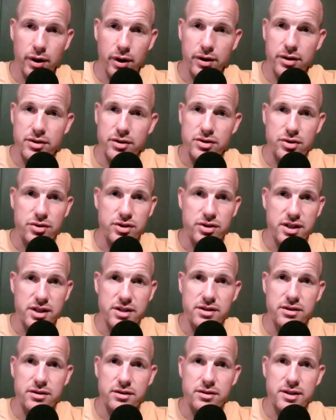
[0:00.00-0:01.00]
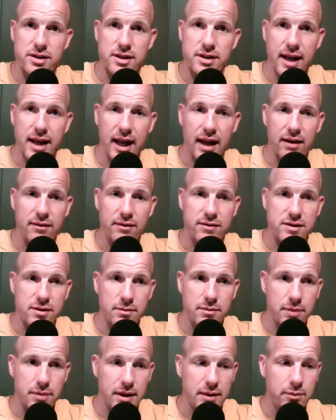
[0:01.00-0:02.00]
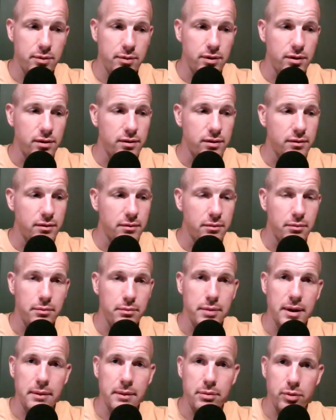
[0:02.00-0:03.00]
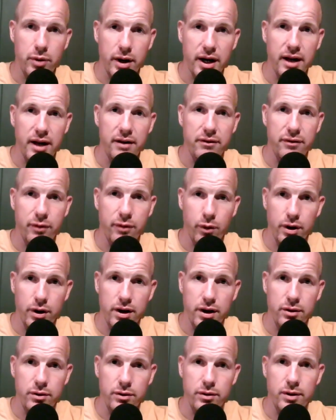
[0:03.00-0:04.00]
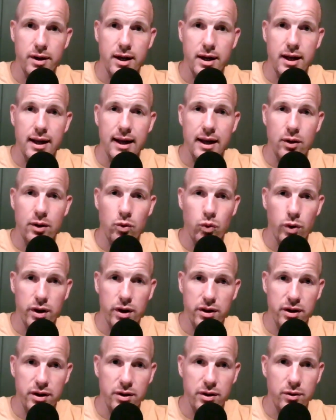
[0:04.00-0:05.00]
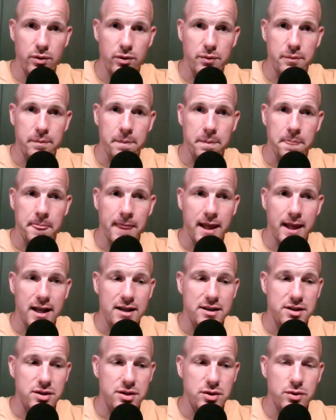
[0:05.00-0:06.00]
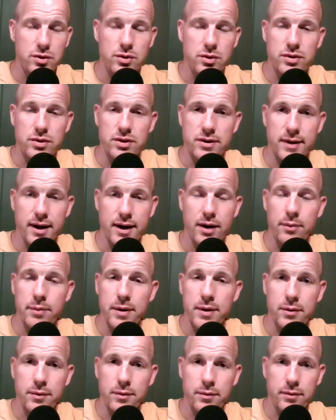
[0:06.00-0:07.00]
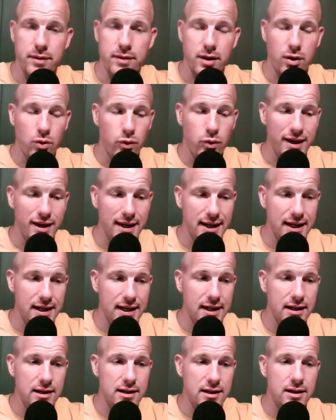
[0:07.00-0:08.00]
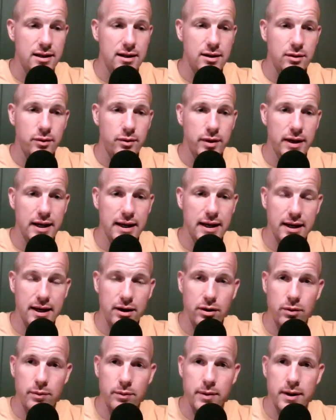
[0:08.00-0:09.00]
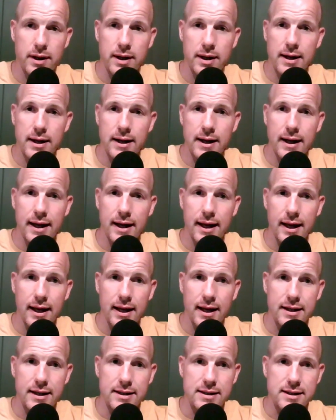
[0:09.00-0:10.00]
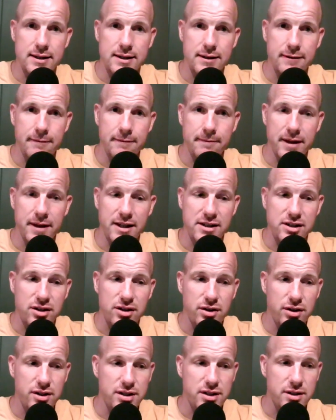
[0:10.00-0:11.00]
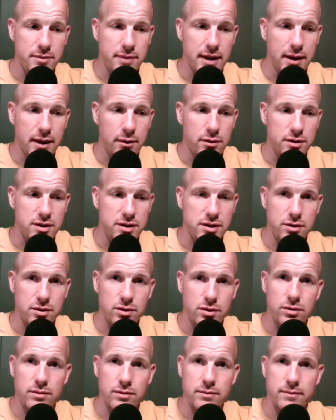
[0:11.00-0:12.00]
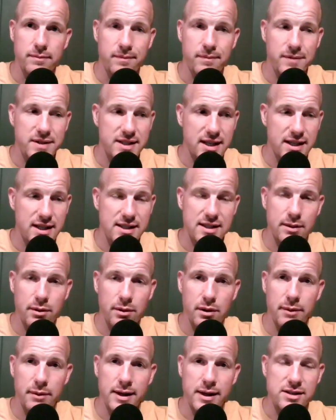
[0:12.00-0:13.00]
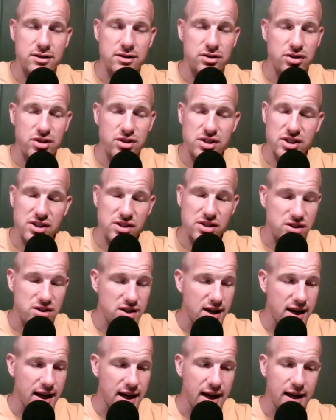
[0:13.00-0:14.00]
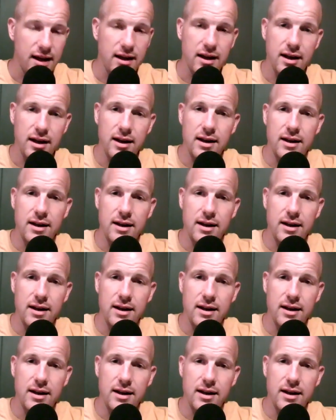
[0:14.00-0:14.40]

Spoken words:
brothers or sisters. Have some people be praying for you and with you to help you. You know, we need help, and it's good to be able to send someone a message and just say, hey,